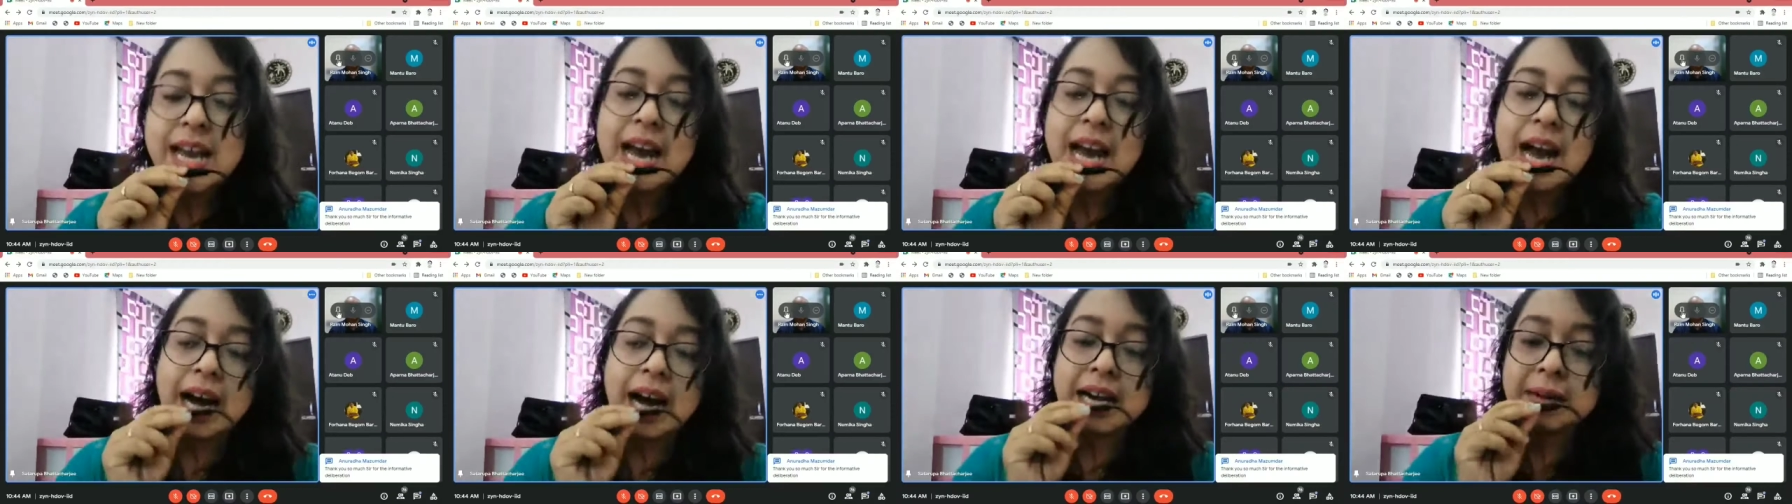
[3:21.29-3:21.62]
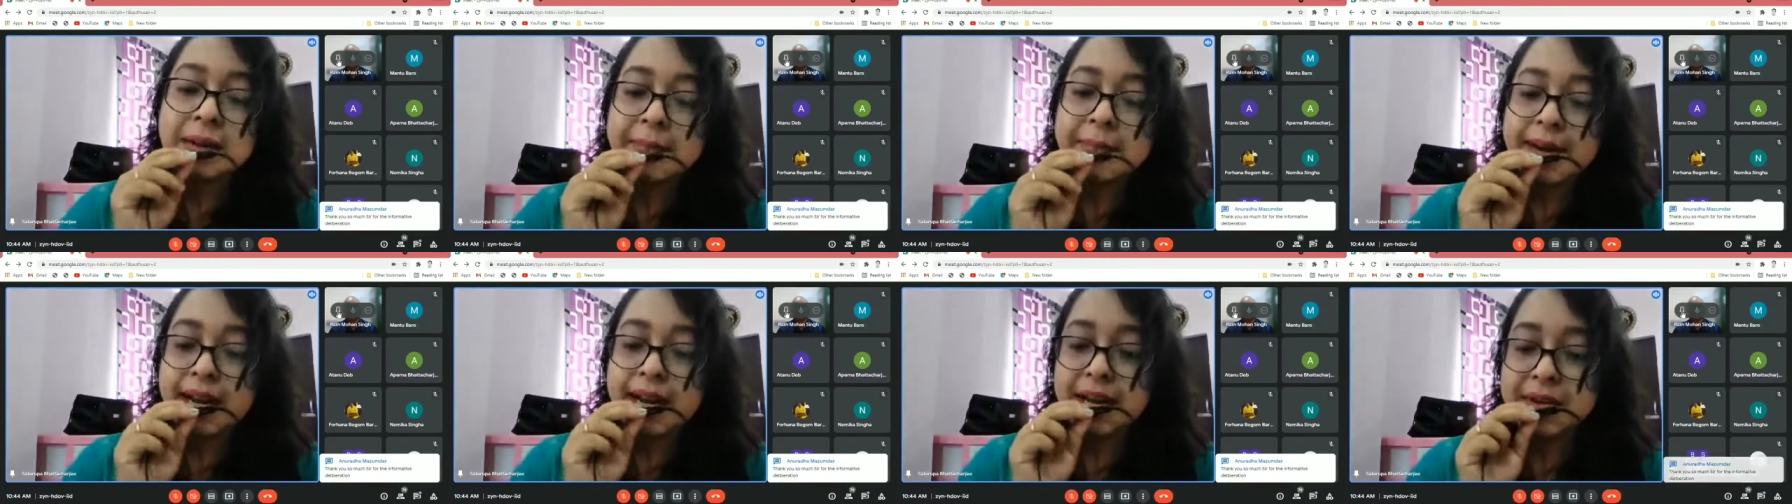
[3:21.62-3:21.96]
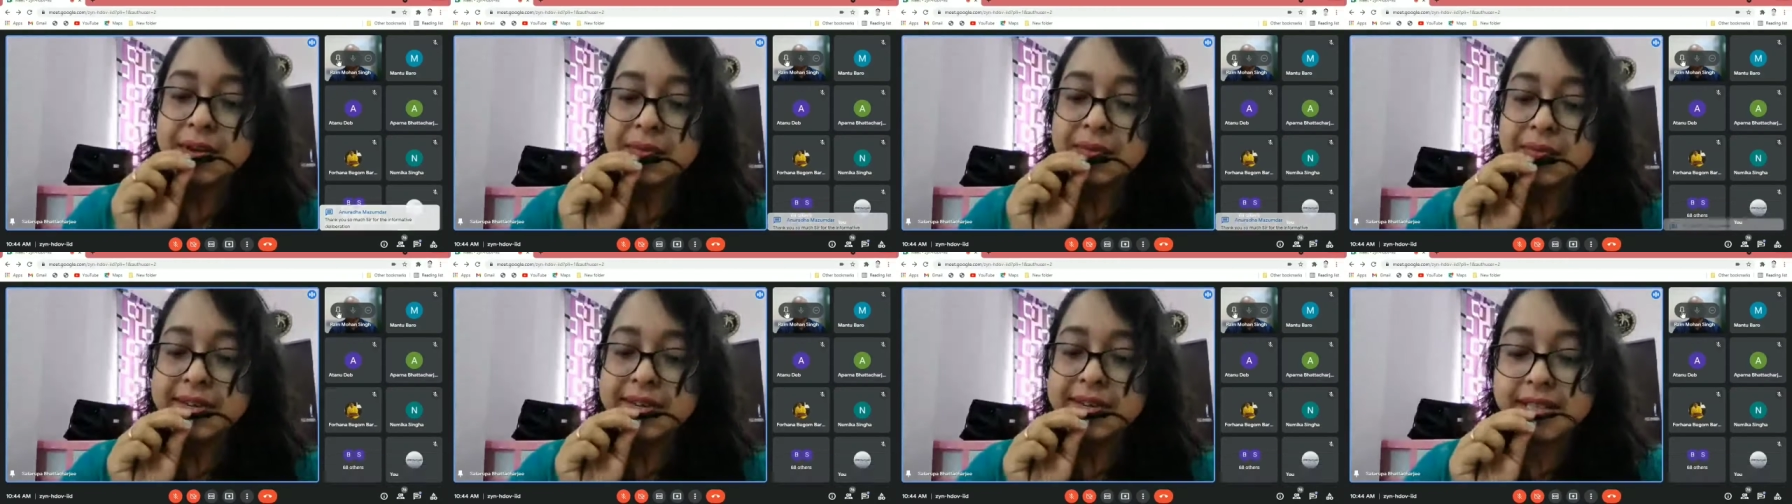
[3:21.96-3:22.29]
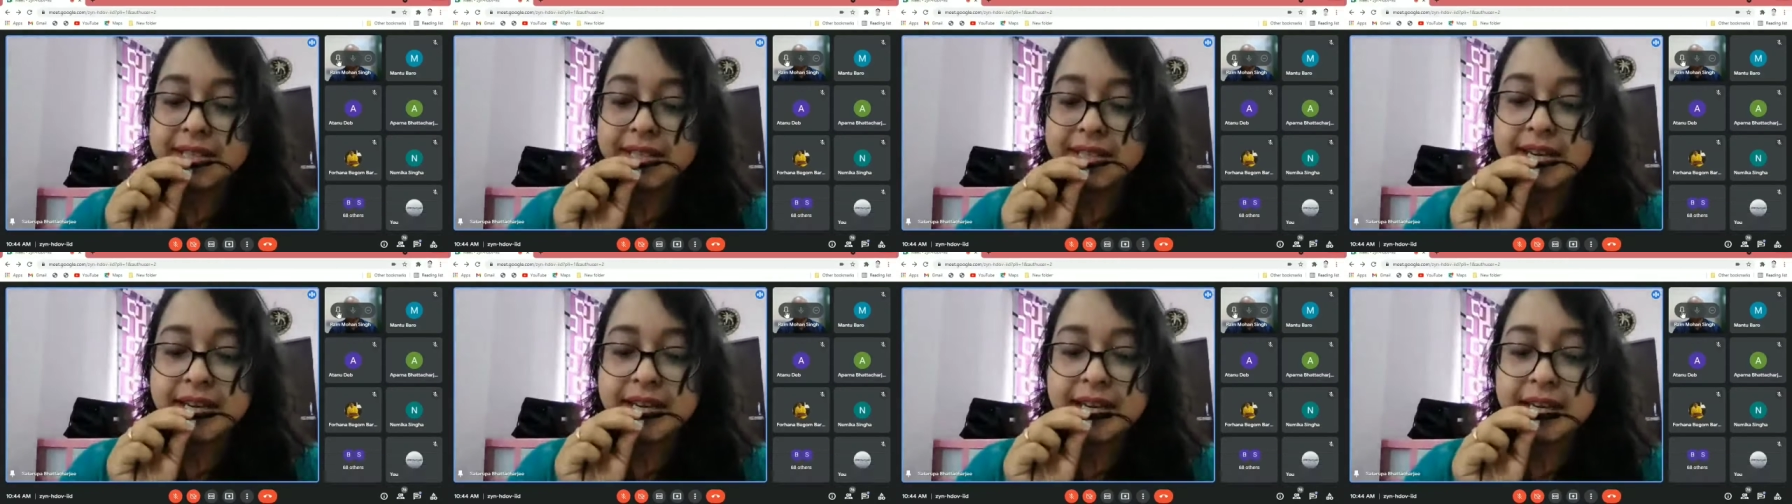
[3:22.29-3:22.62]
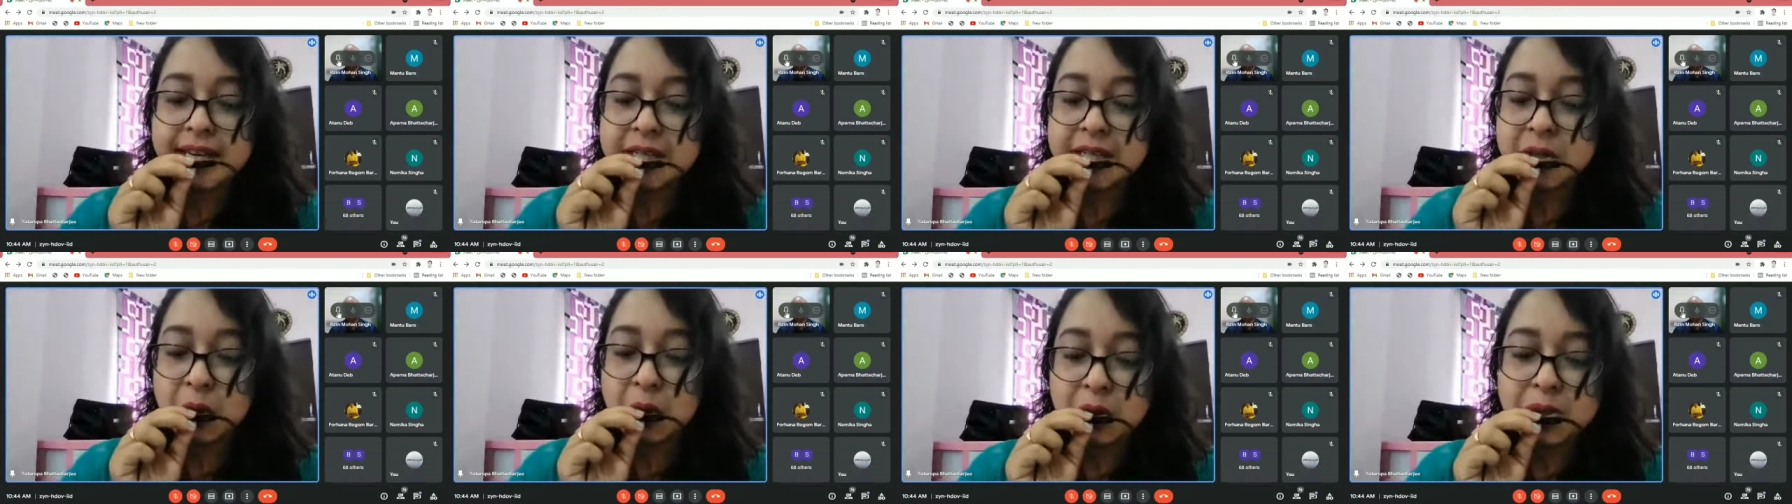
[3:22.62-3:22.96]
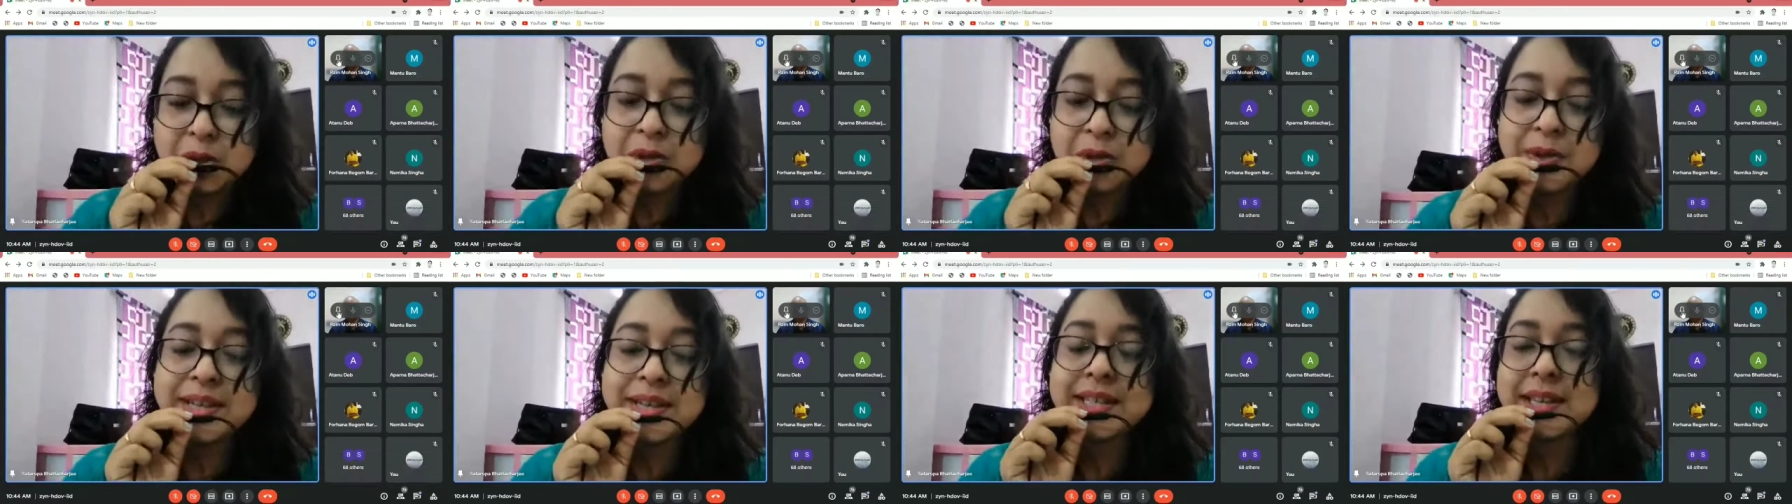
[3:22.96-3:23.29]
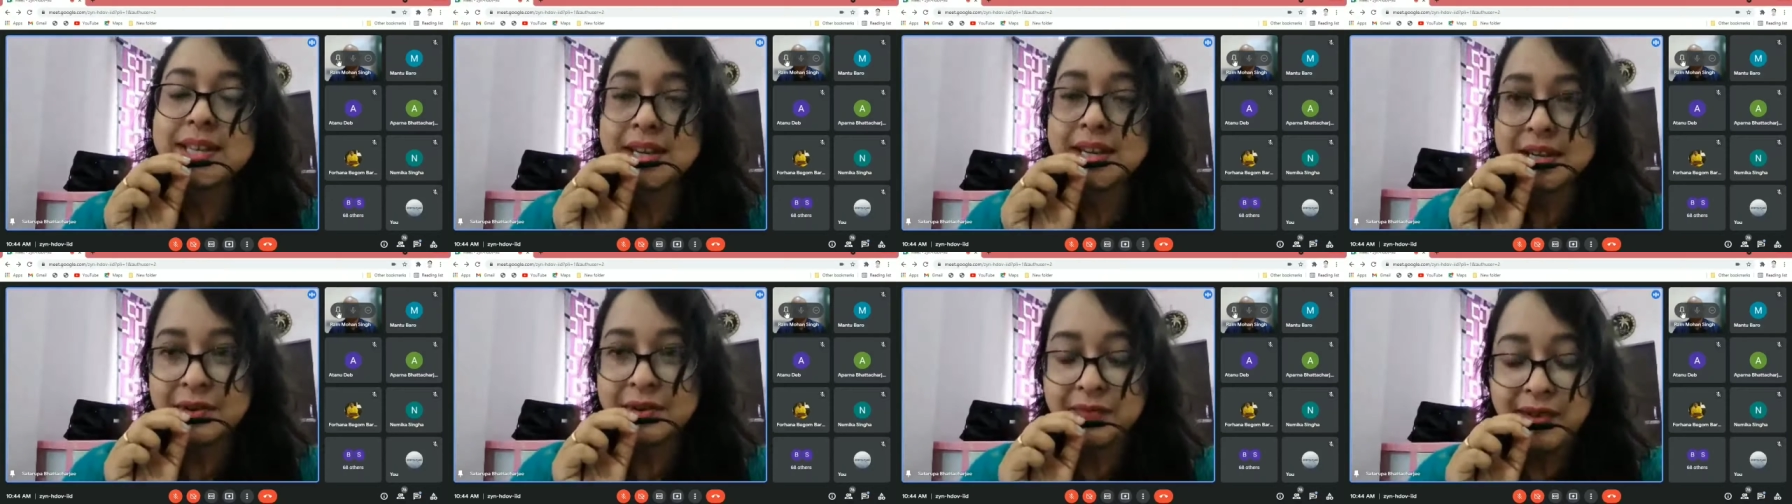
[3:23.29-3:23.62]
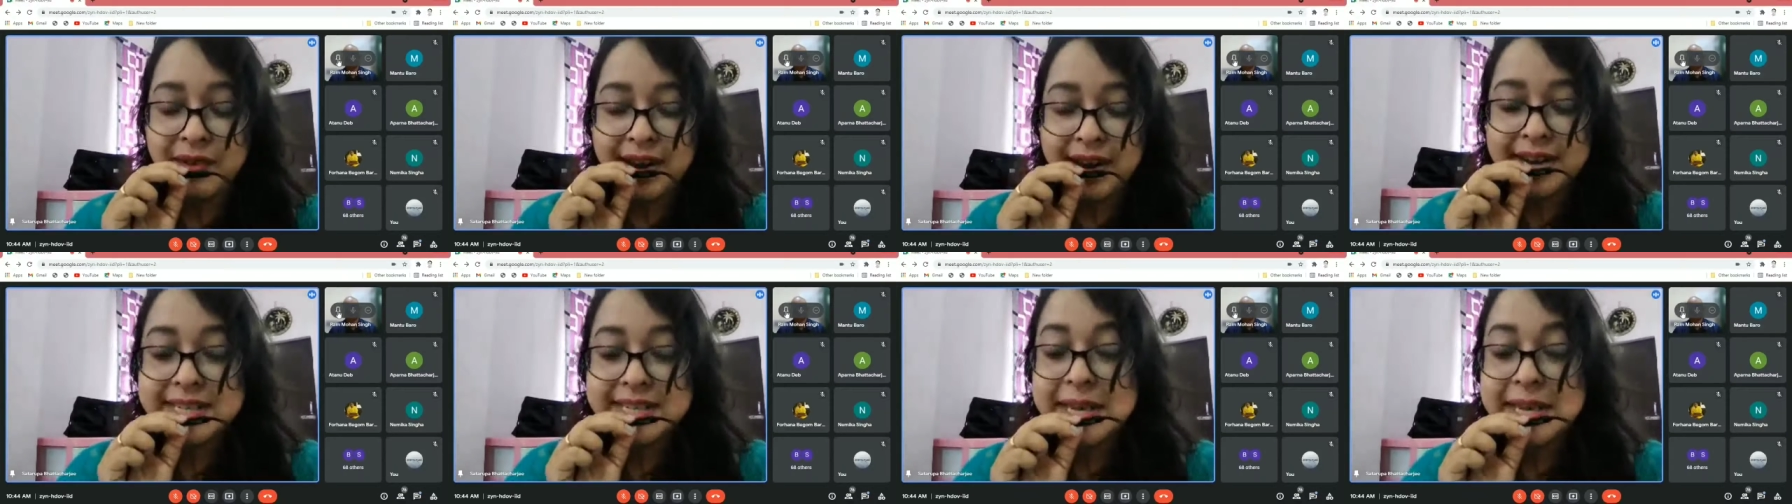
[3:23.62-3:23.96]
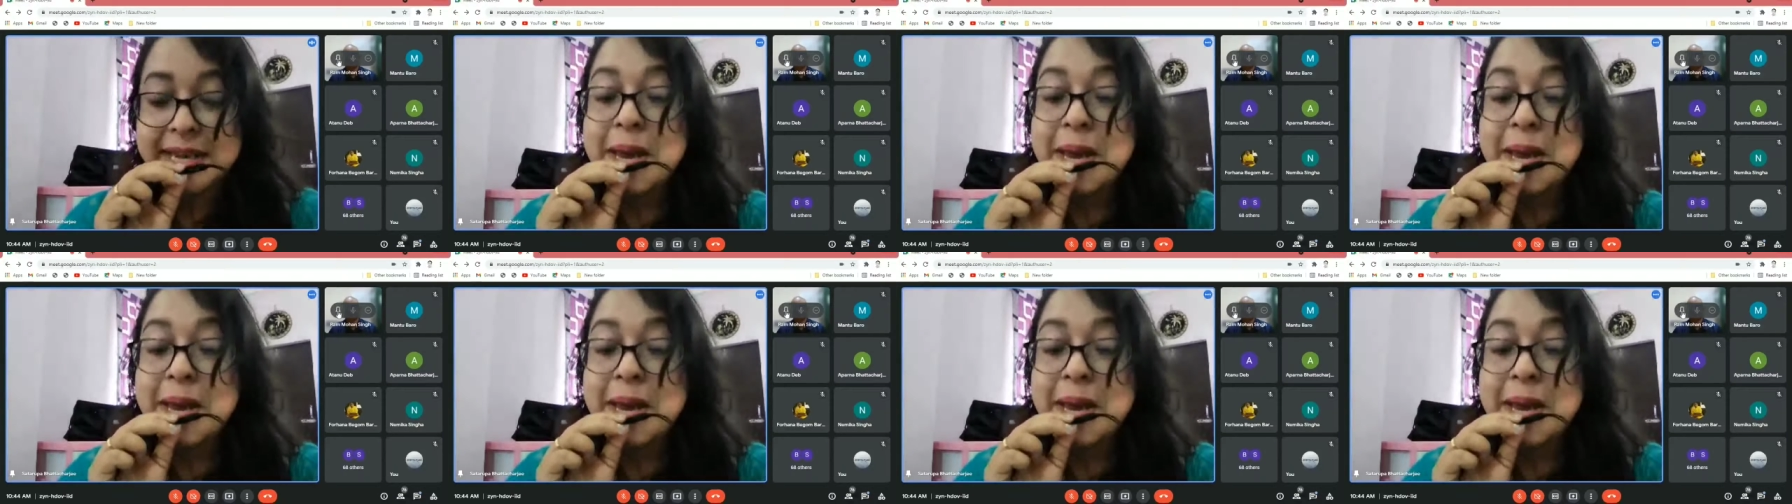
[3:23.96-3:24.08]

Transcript: Annamalai University, and he is also a certified